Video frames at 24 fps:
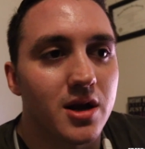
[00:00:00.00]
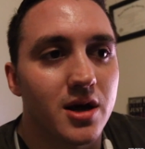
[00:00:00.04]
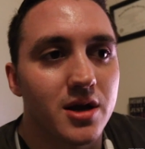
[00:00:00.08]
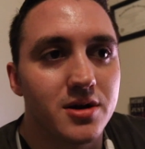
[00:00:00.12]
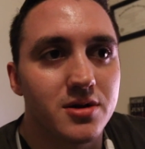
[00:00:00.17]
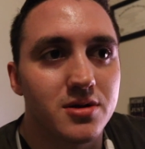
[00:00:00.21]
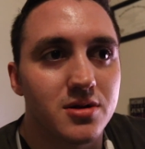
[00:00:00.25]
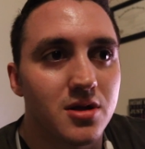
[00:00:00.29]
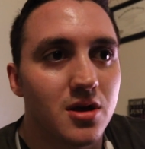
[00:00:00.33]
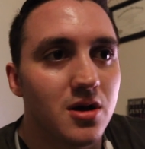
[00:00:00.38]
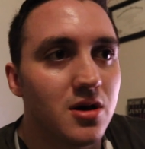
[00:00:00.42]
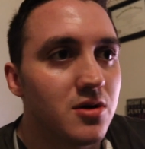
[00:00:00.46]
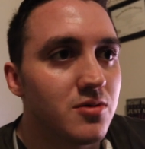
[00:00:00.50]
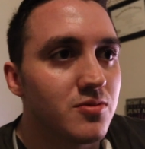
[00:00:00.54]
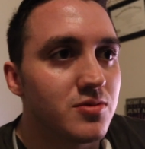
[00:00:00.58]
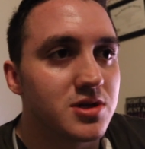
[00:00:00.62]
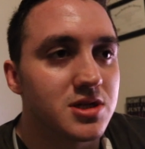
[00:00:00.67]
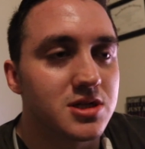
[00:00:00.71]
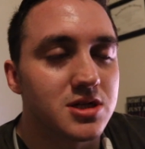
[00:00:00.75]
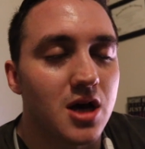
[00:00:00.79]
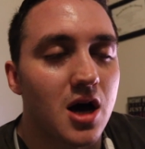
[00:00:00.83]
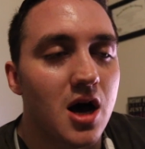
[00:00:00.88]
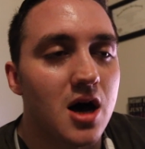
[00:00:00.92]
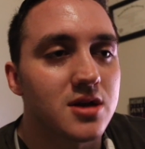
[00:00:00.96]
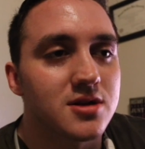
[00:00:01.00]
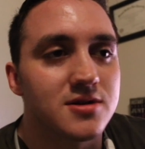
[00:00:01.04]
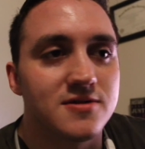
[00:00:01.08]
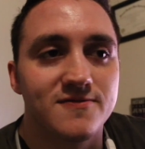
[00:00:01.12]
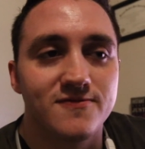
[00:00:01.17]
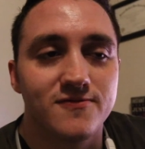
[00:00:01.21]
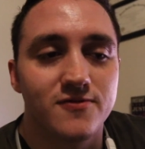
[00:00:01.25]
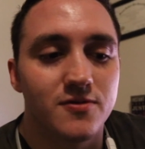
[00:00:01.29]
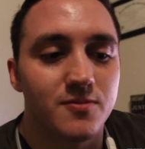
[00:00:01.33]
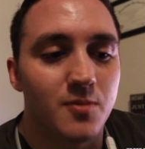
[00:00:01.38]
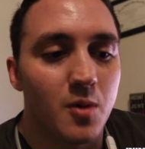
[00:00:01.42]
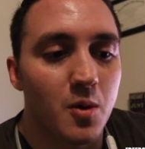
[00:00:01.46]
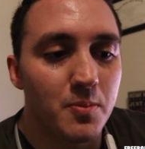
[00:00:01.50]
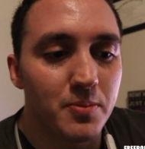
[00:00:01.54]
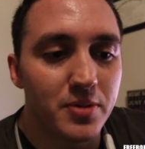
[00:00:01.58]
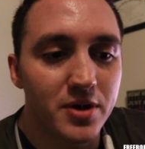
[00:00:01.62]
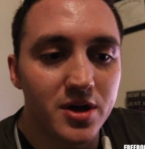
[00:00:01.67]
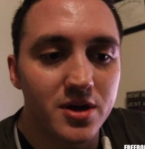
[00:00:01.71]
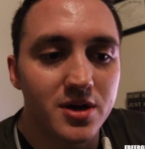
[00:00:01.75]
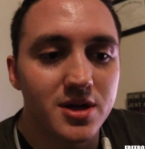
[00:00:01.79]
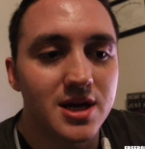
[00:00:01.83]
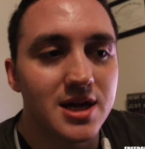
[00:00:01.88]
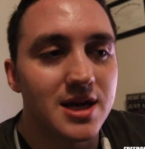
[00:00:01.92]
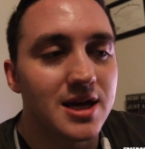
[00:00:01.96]
under load, which is awesome for
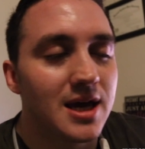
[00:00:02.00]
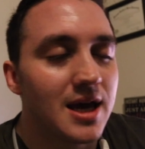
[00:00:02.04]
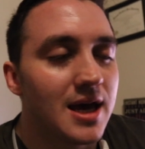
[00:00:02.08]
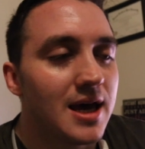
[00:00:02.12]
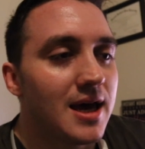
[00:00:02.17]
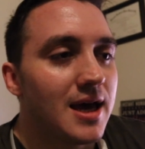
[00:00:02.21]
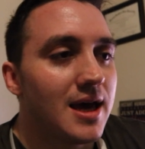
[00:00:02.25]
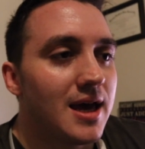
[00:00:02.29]
mobility.